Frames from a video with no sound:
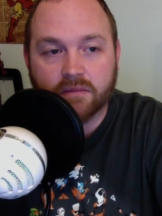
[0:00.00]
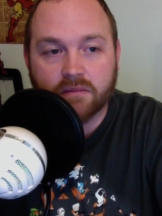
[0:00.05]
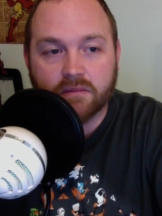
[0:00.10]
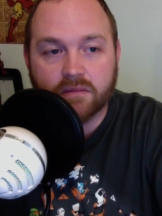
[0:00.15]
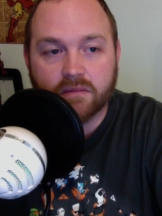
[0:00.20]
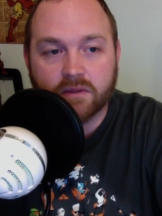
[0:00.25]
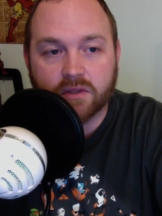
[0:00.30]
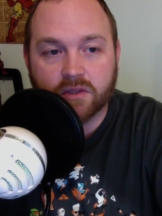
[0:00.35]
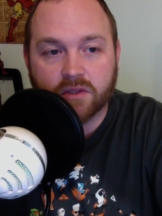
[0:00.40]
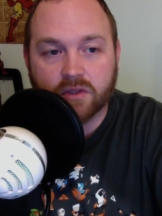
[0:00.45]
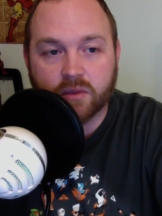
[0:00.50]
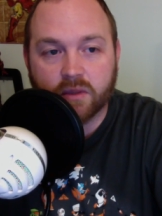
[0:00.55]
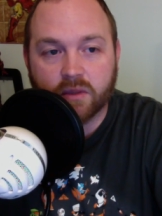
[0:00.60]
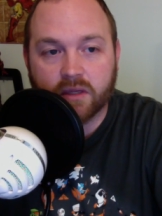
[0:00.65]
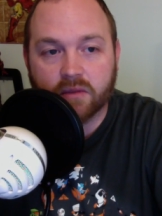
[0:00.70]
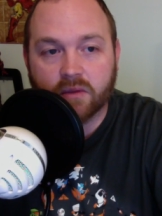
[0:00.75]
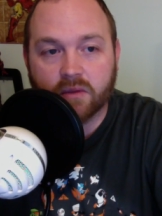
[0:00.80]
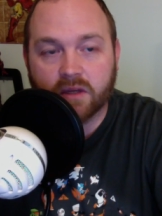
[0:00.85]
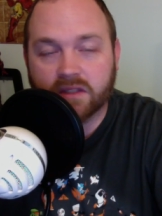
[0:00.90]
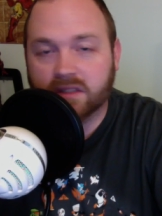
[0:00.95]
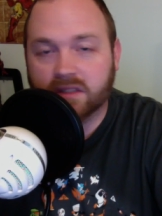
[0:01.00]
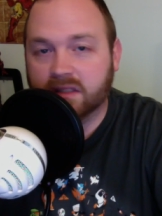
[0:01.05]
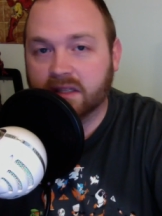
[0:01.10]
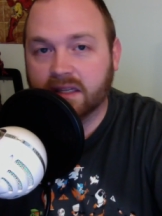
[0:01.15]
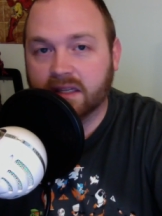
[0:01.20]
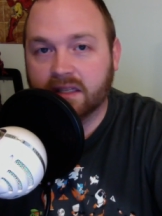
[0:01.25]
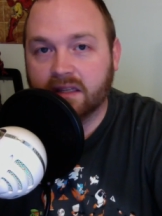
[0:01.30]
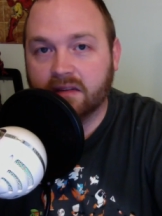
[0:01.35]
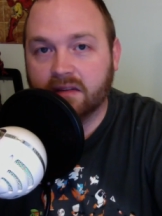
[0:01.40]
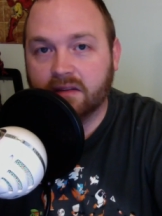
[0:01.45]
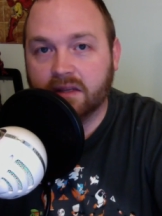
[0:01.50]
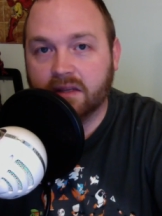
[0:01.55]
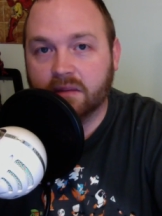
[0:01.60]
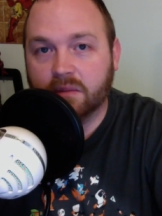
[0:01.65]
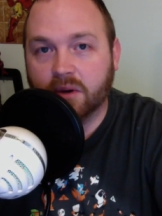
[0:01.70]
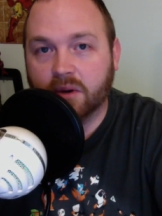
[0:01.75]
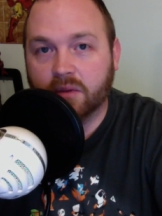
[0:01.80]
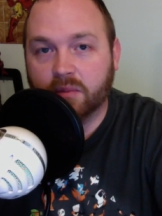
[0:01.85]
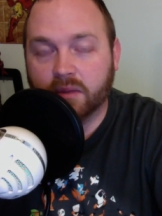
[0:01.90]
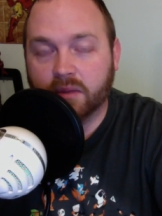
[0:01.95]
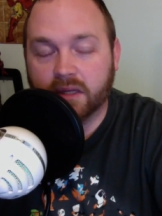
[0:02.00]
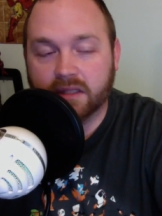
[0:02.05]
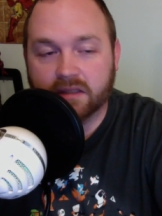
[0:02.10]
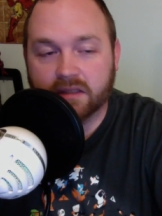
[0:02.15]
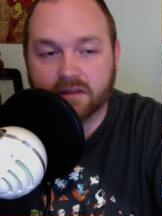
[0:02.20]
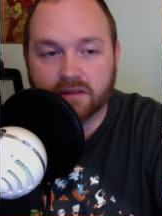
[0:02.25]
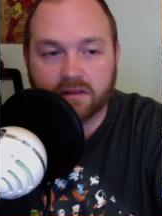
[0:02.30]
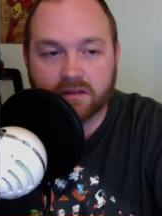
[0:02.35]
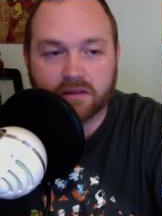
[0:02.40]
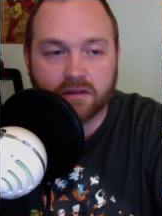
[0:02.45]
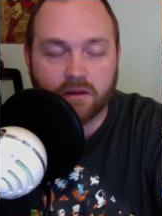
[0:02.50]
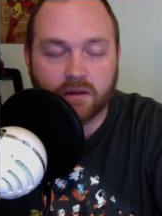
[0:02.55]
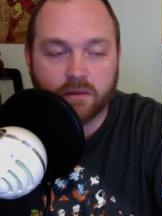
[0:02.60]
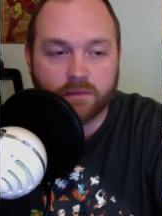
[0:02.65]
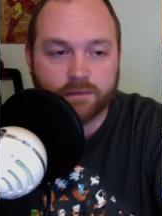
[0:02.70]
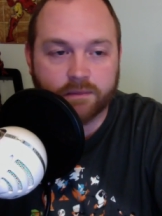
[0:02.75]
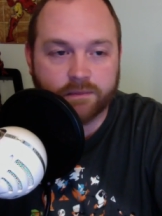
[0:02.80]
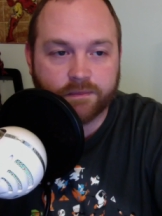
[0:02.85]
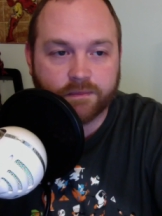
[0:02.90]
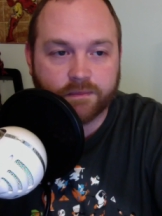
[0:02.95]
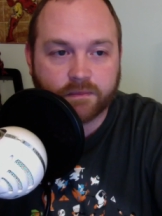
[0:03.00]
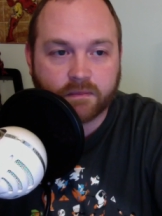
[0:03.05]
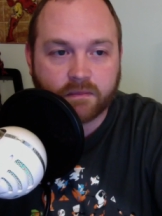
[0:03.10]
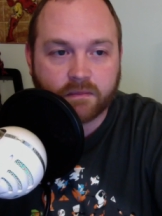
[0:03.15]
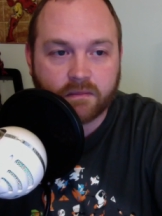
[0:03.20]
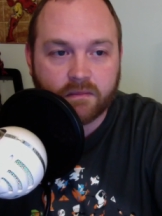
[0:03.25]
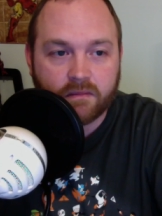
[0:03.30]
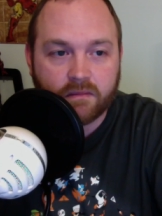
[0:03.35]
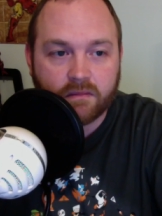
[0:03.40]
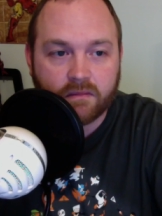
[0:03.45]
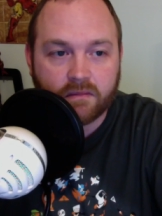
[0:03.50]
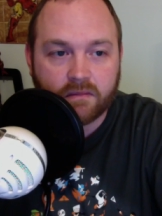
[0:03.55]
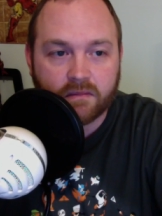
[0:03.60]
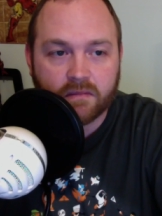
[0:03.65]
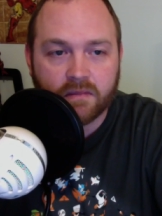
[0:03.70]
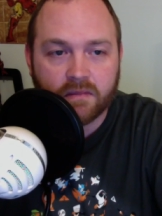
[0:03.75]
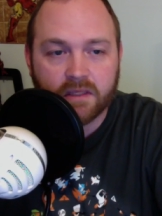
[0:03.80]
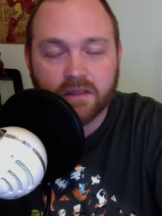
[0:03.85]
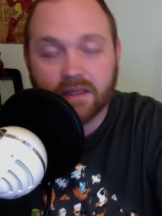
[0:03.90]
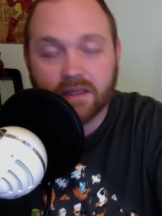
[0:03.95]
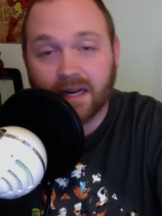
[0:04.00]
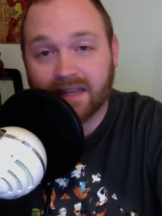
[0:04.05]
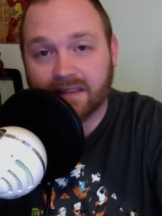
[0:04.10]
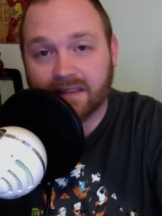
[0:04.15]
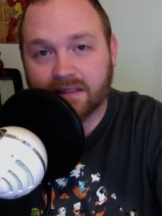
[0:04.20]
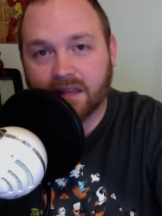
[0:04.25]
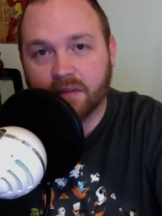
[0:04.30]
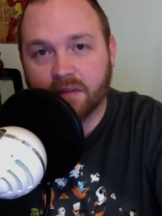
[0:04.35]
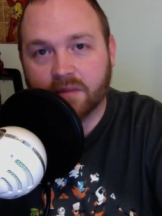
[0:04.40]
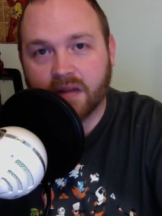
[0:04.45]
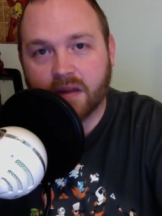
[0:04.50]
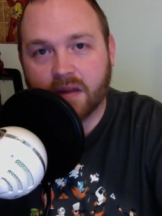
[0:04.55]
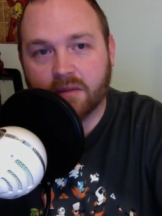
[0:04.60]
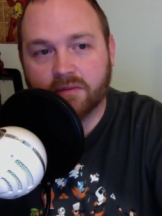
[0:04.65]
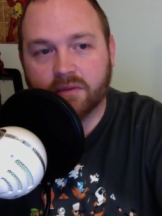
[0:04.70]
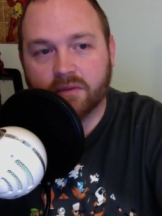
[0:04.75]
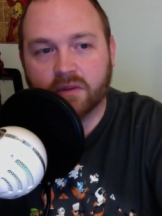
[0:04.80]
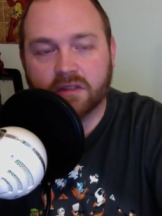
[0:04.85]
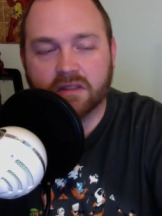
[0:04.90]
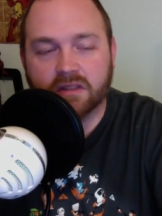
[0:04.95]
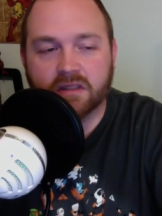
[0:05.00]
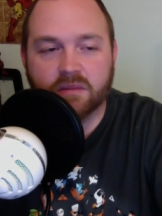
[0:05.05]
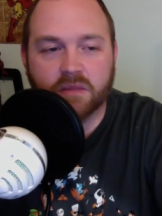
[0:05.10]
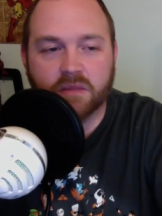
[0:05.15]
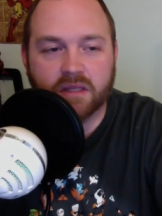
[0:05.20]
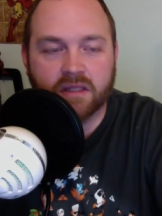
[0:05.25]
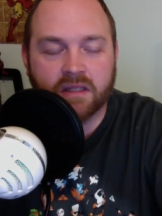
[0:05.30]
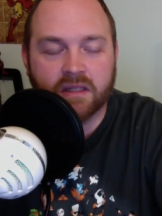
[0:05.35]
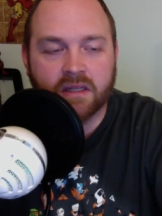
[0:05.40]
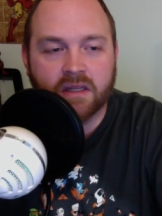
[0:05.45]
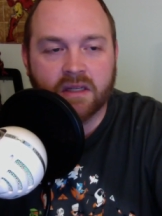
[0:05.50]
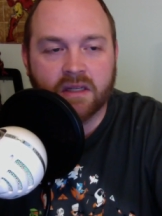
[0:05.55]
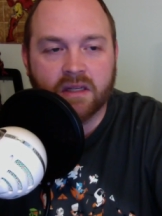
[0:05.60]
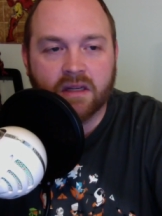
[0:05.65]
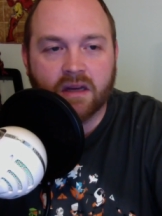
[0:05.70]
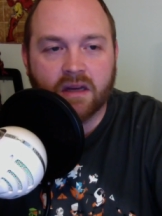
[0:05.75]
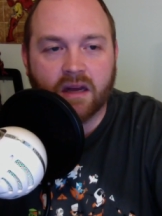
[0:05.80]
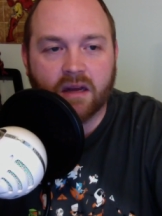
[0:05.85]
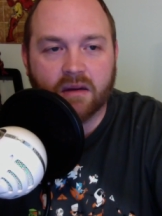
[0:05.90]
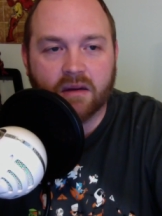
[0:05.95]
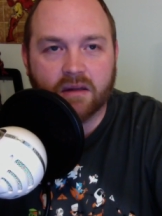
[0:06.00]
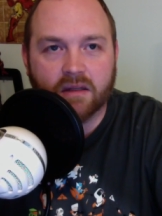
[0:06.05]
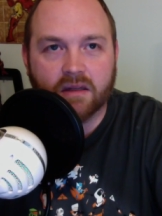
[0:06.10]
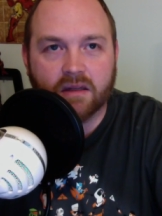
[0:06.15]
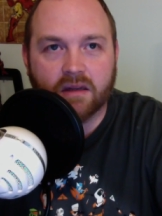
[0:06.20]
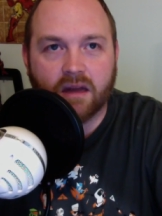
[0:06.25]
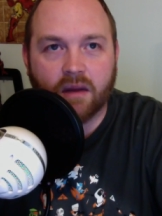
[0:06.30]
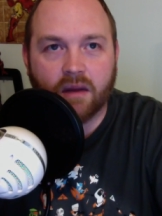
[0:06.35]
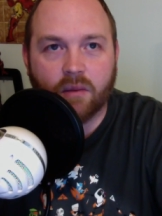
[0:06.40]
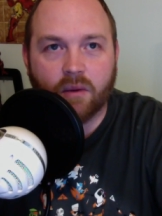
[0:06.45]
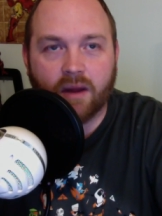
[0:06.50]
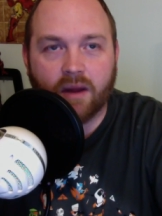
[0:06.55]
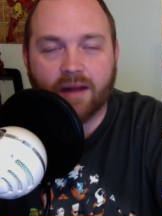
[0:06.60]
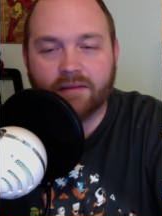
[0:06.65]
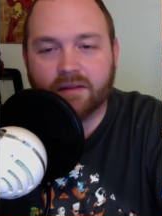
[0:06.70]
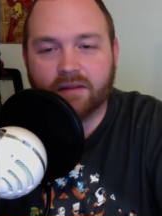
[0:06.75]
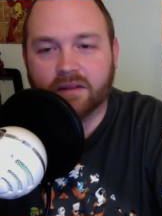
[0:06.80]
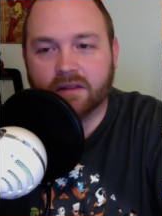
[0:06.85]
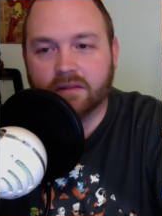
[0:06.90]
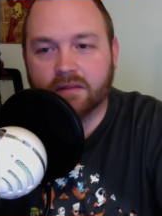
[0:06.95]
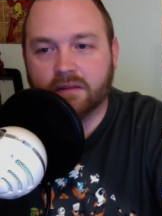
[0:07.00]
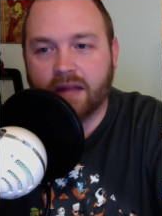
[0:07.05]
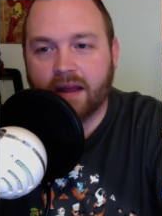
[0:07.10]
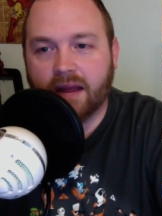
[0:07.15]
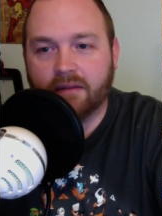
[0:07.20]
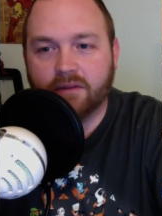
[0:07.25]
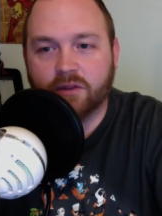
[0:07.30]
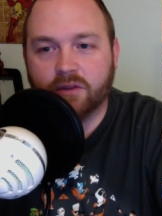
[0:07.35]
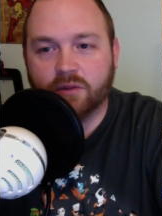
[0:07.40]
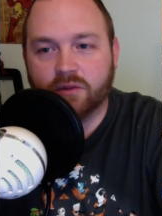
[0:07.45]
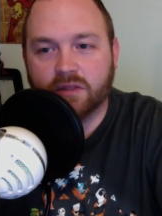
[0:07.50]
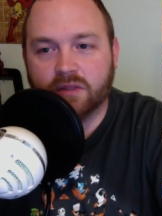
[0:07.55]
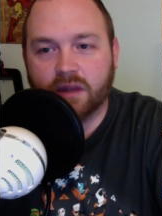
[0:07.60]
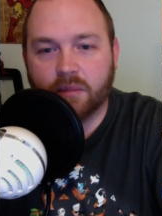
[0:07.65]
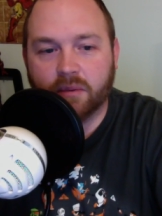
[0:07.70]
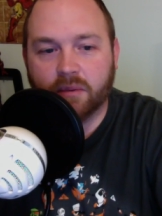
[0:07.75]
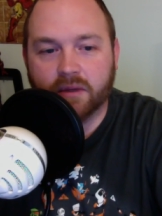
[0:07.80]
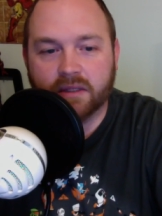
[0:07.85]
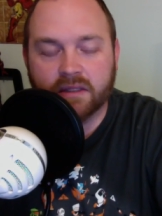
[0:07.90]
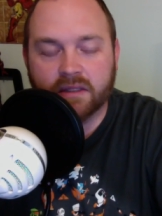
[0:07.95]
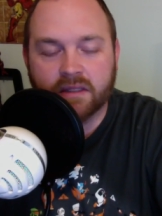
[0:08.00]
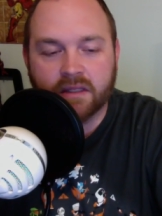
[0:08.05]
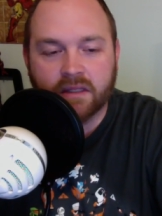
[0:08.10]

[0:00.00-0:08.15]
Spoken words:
just so we can watch Sling TV in both places. So not at the same time, unfortunately, but I won't have to have 2 separate.